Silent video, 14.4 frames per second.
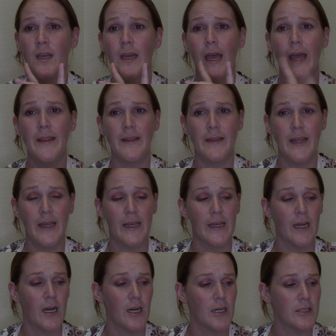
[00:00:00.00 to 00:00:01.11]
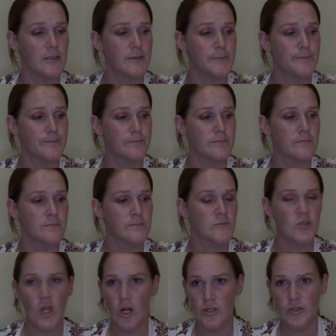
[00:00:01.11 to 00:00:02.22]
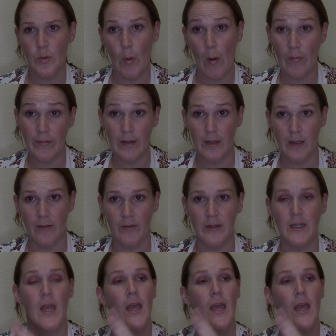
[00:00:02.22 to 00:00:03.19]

And then they charge you on the 11th.